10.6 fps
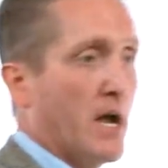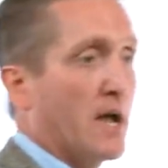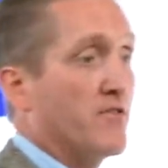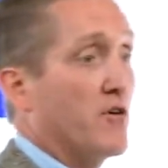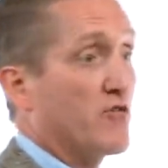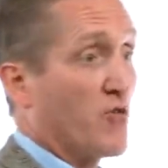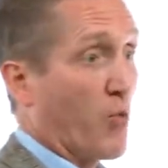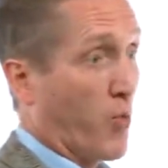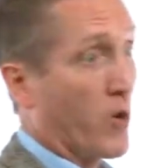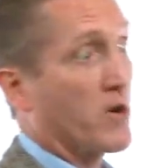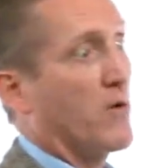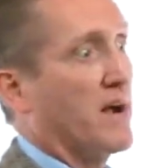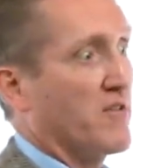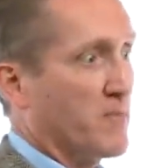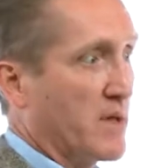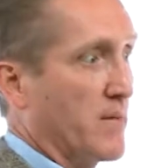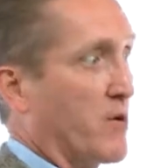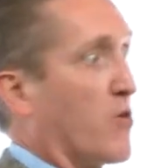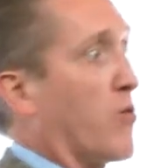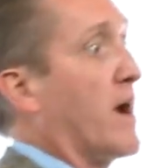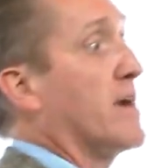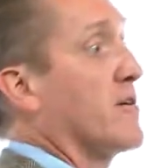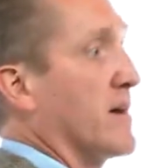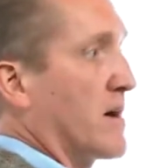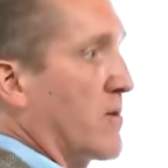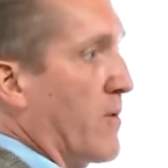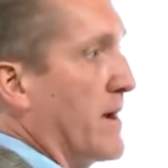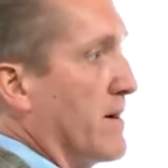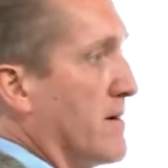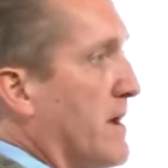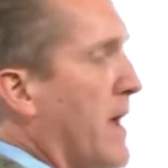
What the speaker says: And those workarounds become greater and greater.